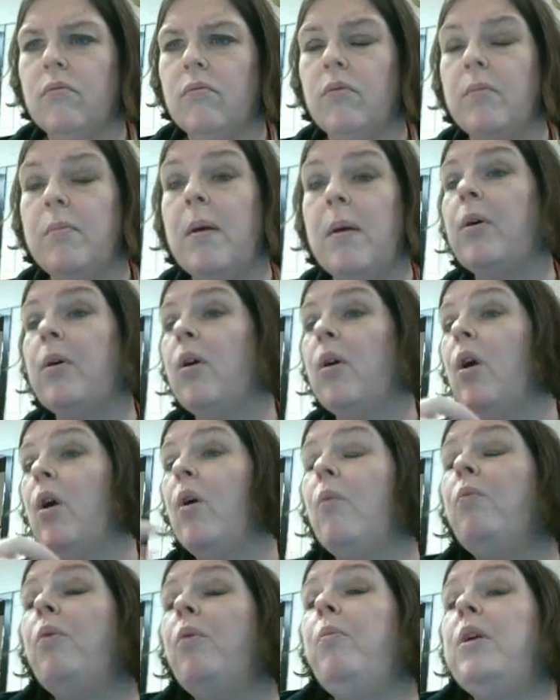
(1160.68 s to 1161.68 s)
Remember,
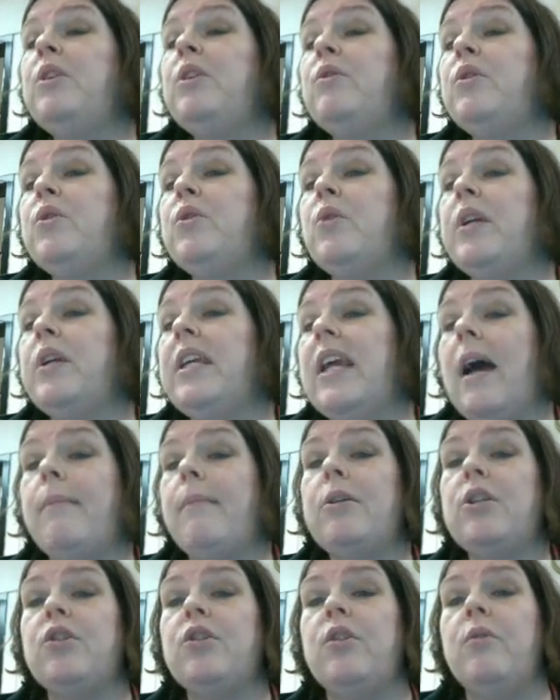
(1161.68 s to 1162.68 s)
when we do
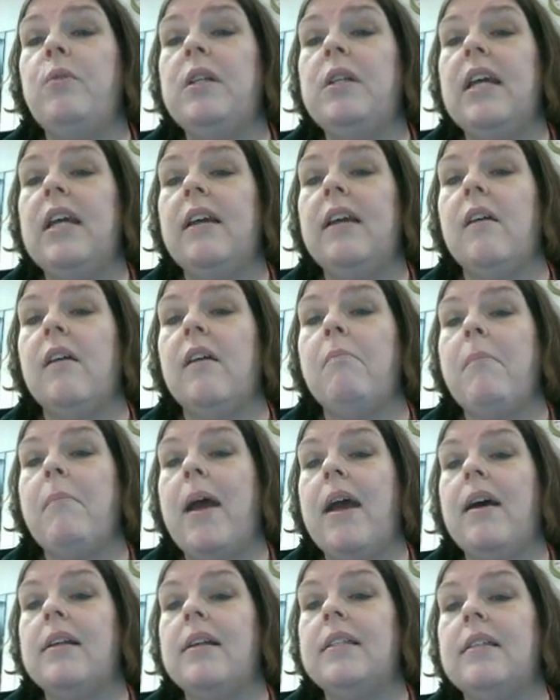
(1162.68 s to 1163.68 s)
stoichiometry, we take the
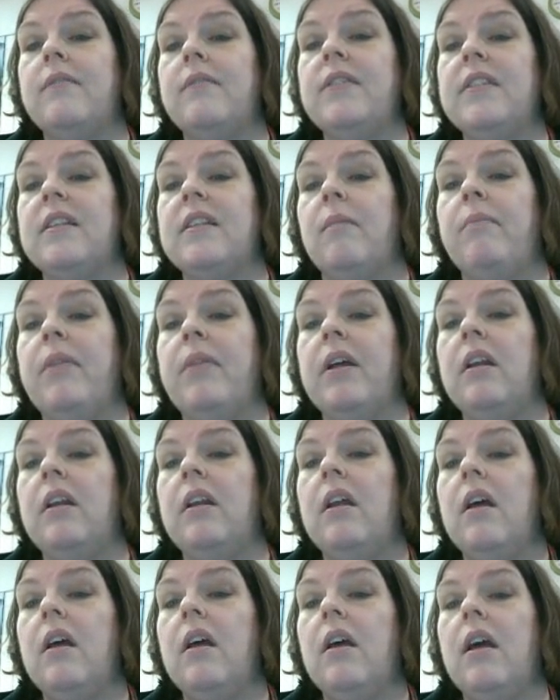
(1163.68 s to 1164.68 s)
mass of
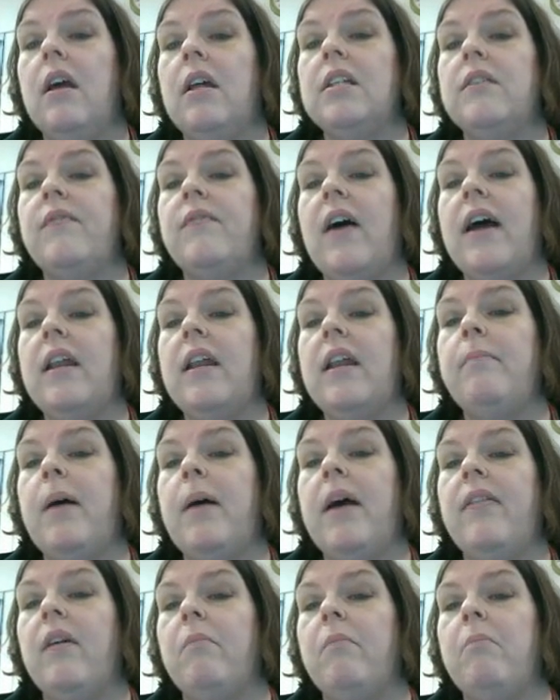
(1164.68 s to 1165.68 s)
something and divide it
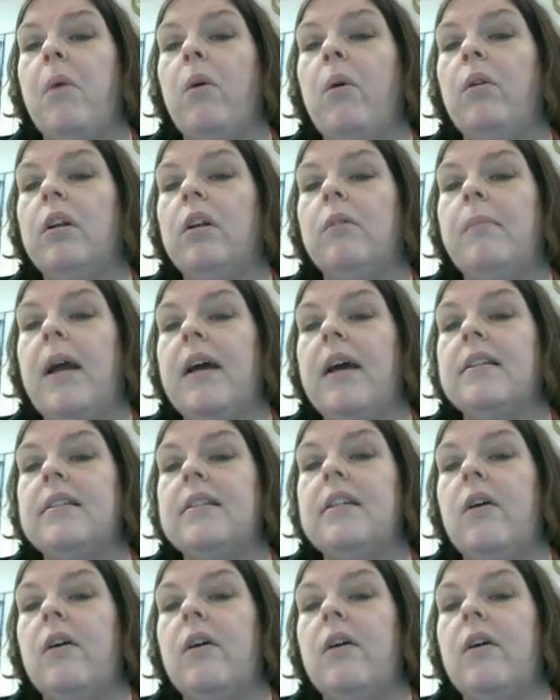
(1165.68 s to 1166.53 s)
by the molar mass.